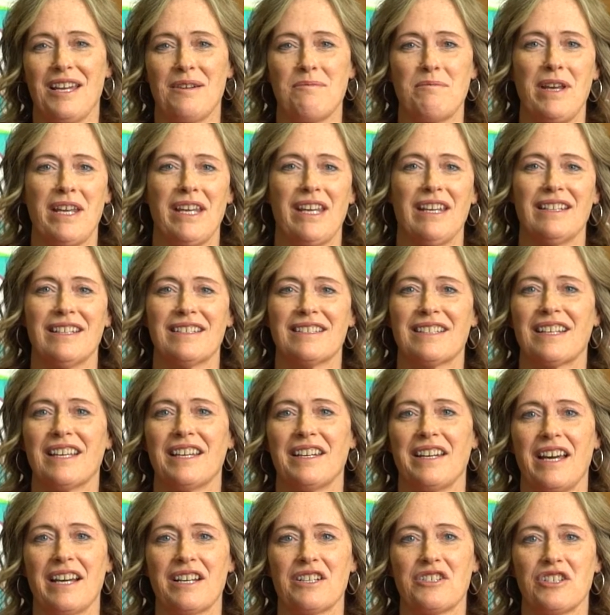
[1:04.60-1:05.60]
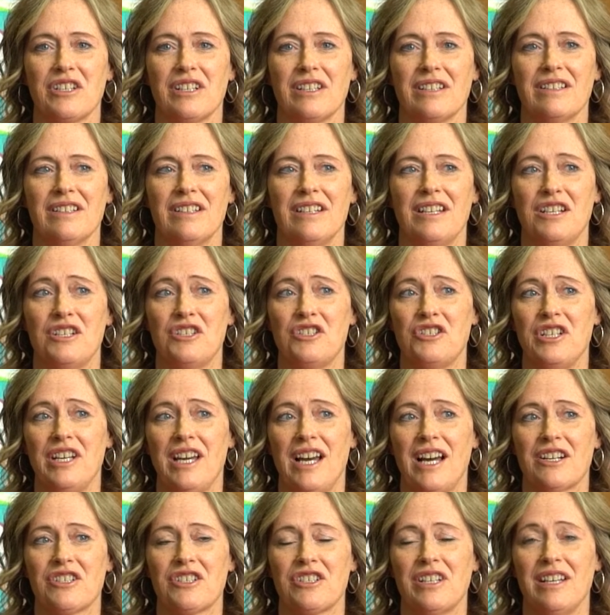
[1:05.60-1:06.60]
and making this connection, she
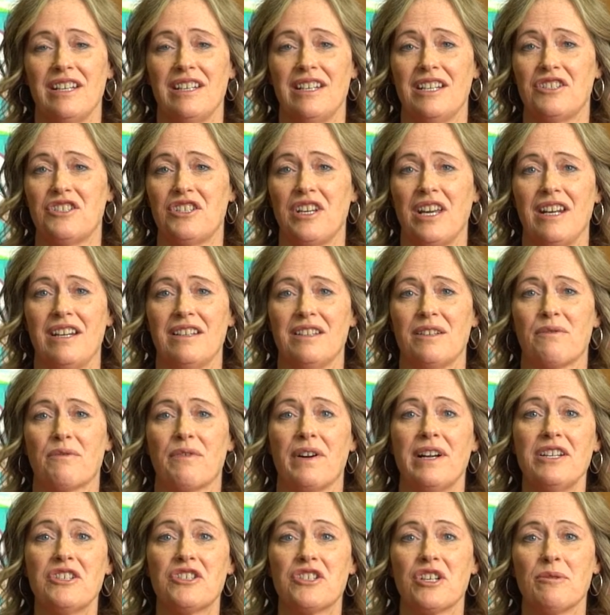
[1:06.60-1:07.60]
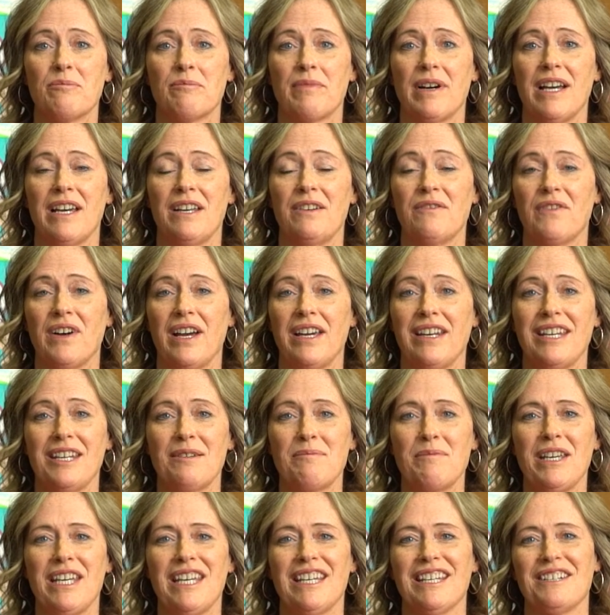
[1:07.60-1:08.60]
actually initiated the friendship by
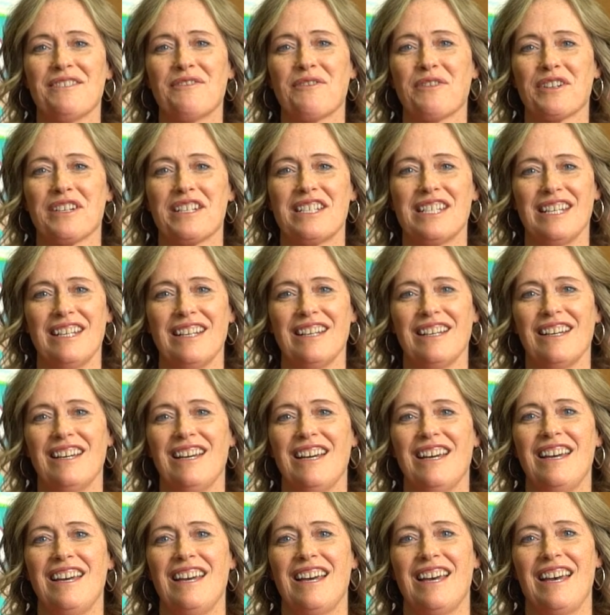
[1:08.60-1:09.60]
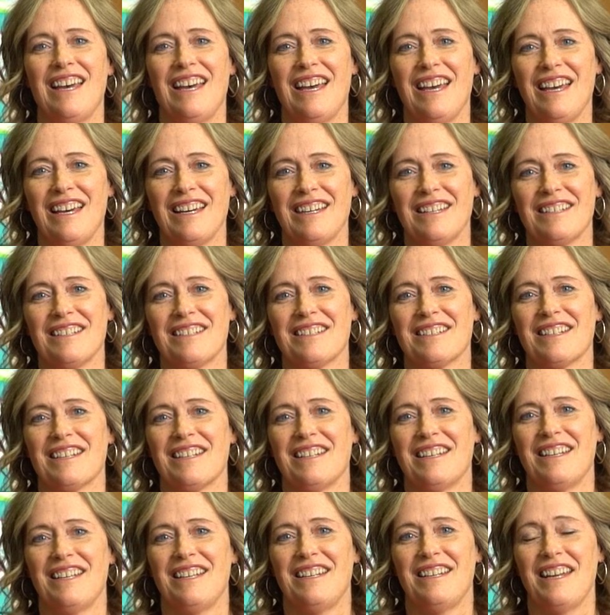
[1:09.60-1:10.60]
inviting me in for tea.
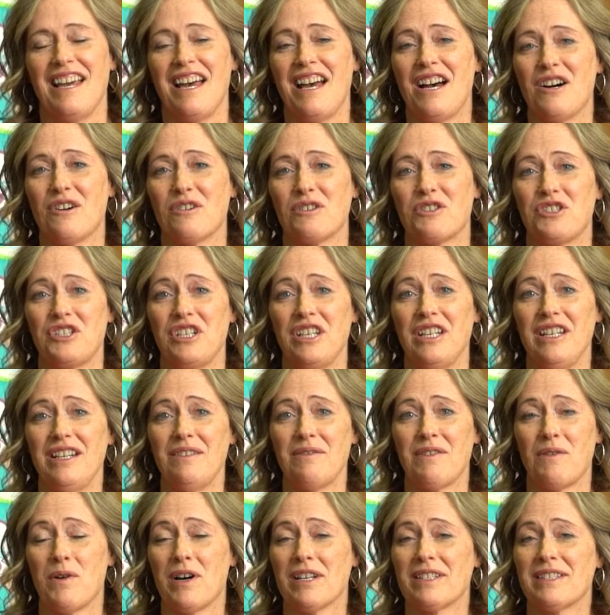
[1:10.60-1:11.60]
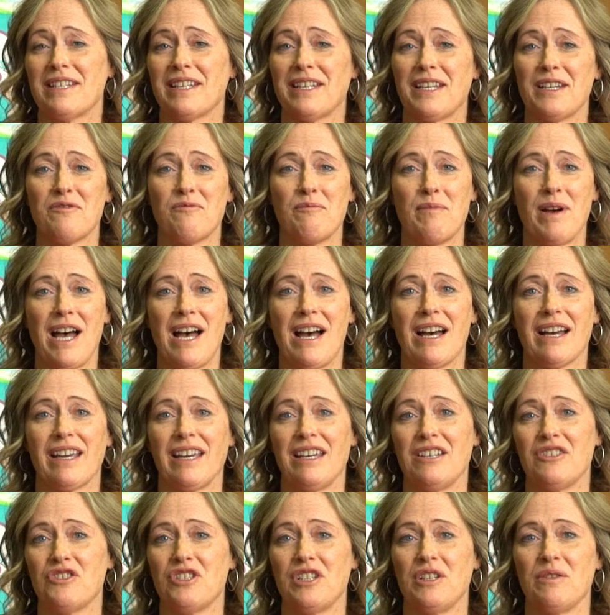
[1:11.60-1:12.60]
And now she wants to give back
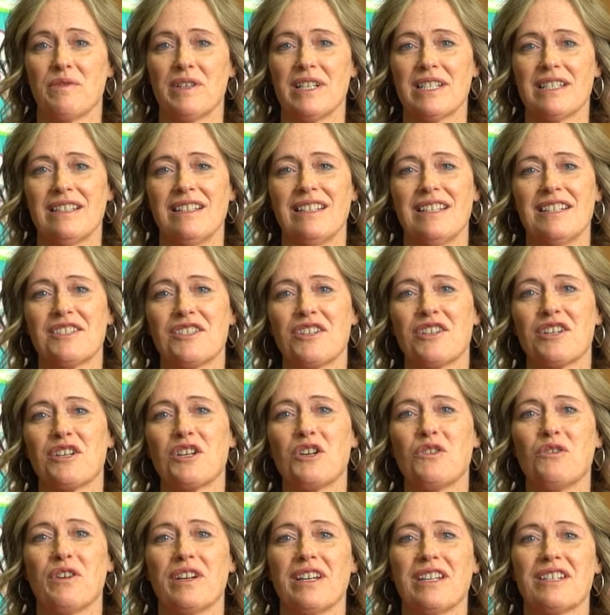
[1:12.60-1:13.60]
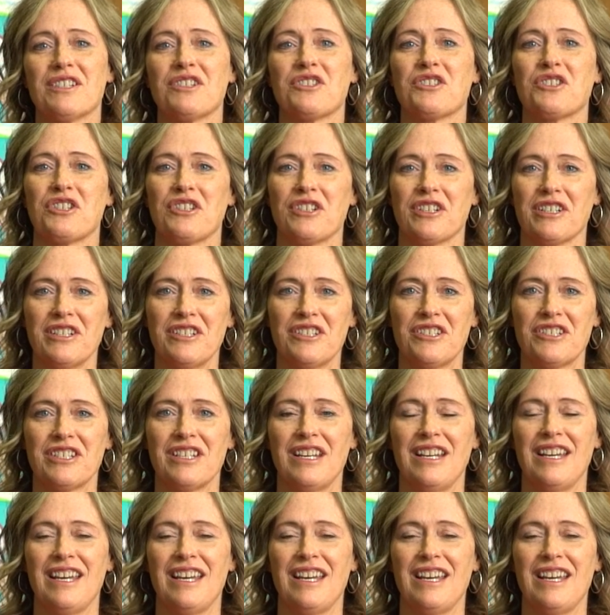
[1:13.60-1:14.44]
and she recently started going to church